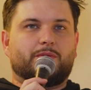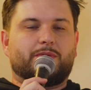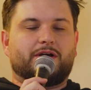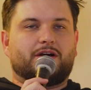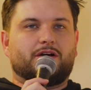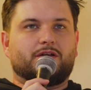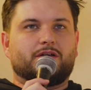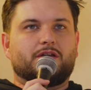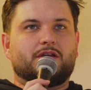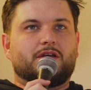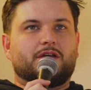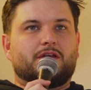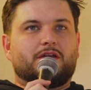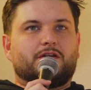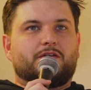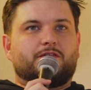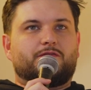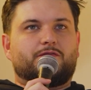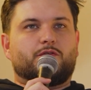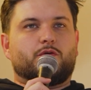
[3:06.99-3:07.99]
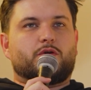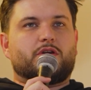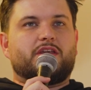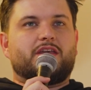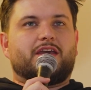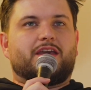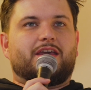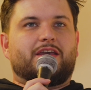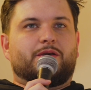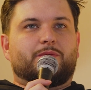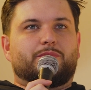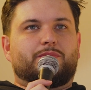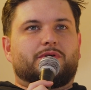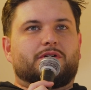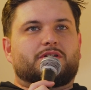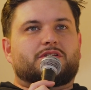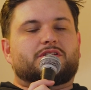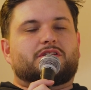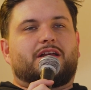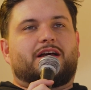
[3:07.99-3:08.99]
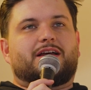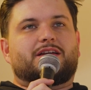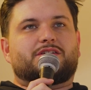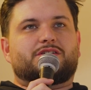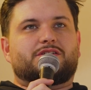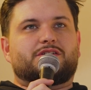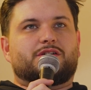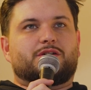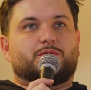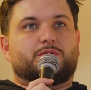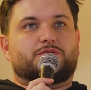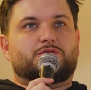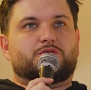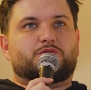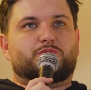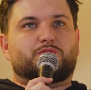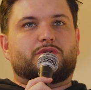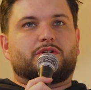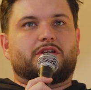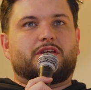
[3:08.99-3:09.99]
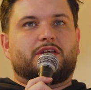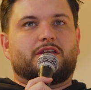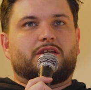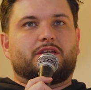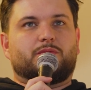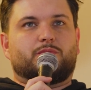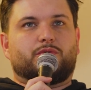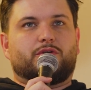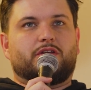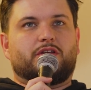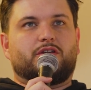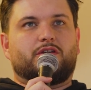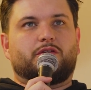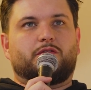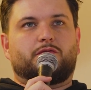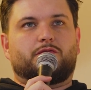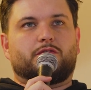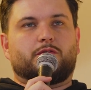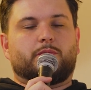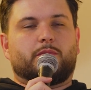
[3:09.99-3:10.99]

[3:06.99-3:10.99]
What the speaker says: about 48 books last year, which was pretty good for